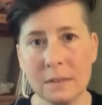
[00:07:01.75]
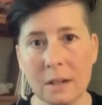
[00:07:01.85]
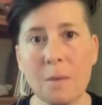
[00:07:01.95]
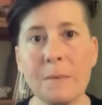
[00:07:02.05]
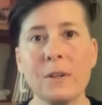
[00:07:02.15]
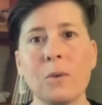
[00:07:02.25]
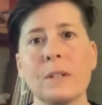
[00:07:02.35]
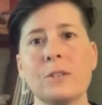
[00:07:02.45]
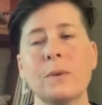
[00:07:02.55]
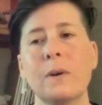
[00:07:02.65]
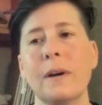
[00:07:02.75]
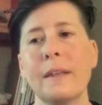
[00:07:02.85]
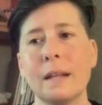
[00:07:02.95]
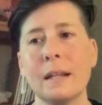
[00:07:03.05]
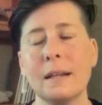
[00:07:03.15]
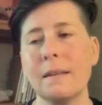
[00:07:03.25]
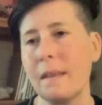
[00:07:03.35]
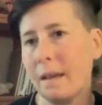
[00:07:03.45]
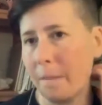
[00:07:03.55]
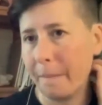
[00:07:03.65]
ceremony or a ritual, and then
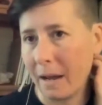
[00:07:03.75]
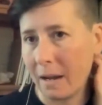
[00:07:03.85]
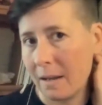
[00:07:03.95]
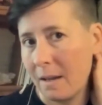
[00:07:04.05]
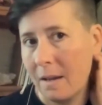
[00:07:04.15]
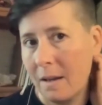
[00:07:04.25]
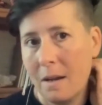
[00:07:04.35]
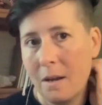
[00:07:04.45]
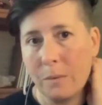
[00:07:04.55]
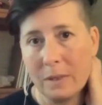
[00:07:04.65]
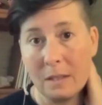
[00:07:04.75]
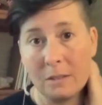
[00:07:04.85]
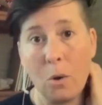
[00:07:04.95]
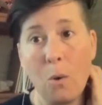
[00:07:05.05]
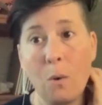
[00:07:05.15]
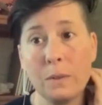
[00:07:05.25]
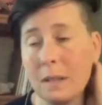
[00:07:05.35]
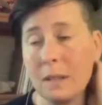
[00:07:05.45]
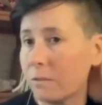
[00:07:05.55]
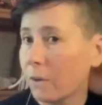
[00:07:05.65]
they come back with these holes
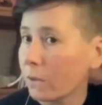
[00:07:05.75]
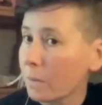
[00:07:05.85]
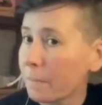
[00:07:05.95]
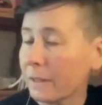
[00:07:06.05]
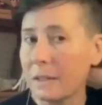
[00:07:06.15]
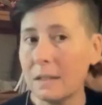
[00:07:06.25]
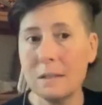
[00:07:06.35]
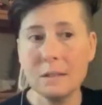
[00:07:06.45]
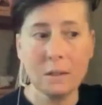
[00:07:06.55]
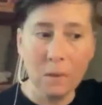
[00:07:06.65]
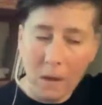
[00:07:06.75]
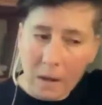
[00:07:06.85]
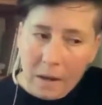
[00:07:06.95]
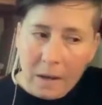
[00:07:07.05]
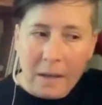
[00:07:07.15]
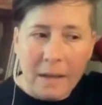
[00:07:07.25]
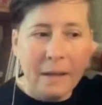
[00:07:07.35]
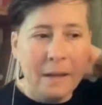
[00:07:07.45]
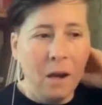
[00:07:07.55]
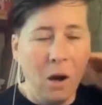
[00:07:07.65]
and these vulnerabilities. So
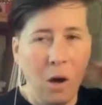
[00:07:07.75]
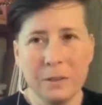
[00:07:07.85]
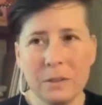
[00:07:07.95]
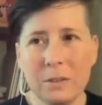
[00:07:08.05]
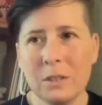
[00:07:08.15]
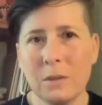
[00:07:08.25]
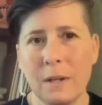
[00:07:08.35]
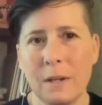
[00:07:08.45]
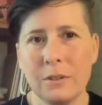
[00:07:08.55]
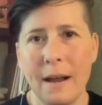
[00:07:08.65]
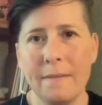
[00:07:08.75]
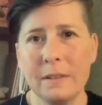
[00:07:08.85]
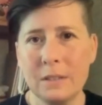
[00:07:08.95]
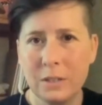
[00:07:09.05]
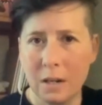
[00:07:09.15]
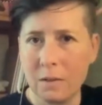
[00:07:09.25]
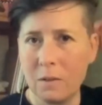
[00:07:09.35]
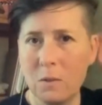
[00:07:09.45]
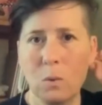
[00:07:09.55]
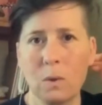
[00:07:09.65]
also just around travel in
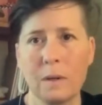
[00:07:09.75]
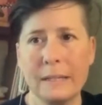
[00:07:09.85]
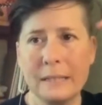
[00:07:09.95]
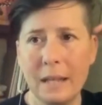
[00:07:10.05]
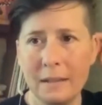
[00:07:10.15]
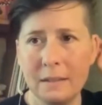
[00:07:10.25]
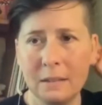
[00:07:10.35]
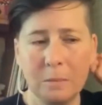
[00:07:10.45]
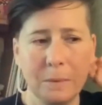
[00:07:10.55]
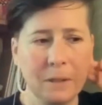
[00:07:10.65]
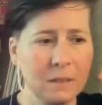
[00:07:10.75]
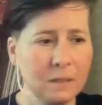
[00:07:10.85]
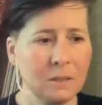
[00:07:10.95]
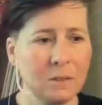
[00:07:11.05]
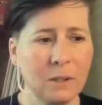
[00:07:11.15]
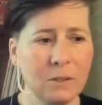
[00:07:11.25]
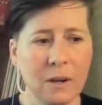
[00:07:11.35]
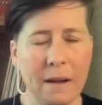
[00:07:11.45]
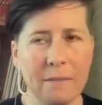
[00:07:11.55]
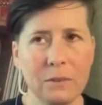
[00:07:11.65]
general, or intense experiences around
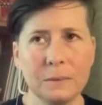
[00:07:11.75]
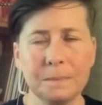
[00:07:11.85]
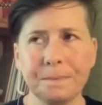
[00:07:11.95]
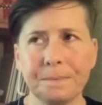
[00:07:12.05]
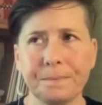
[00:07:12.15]
travel,